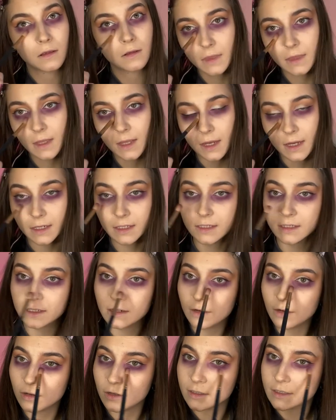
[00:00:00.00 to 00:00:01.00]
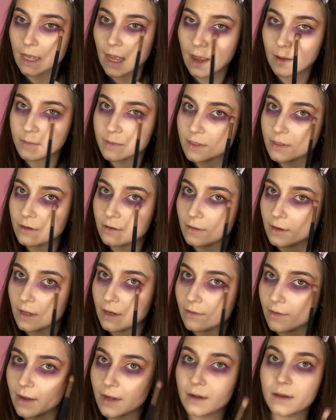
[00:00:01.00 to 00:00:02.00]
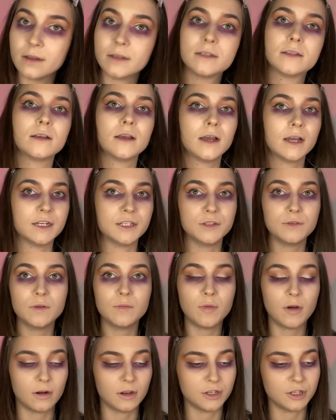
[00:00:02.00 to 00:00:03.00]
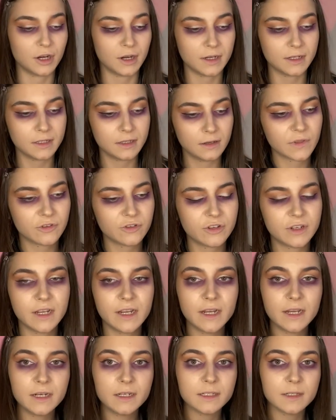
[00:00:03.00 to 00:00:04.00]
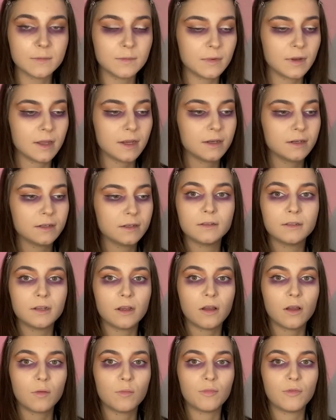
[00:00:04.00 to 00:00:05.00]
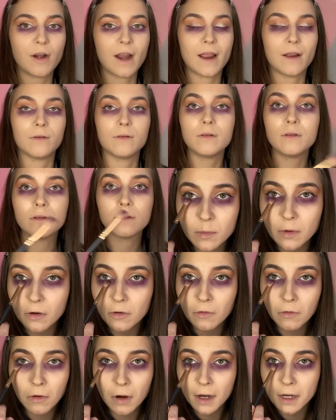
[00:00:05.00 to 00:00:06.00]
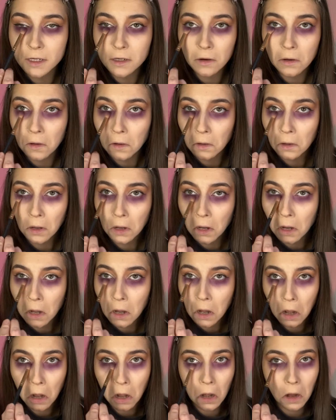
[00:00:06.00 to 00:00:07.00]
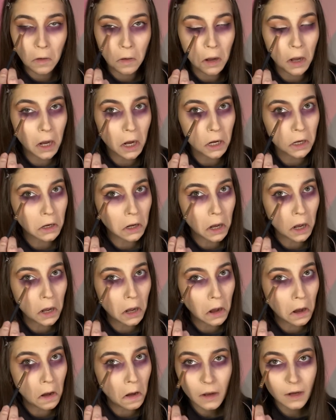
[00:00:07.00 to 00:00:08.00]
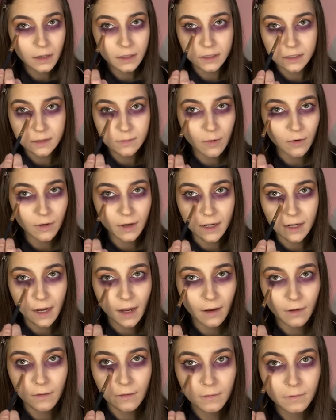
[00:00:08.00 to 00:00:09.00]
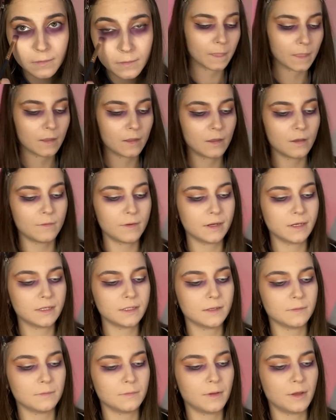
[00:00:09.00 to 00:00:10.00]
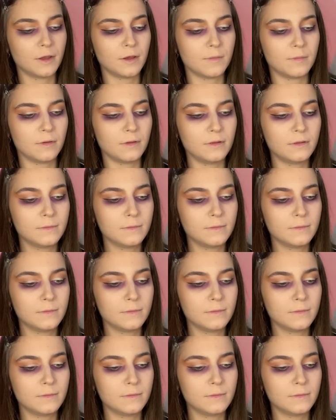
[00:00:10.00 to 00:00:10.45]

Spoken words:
This looks absolutely horrendous. I do apologise. Just taking some like dark brown, put it right on the lower lash line and smoke it down. Go into some purple,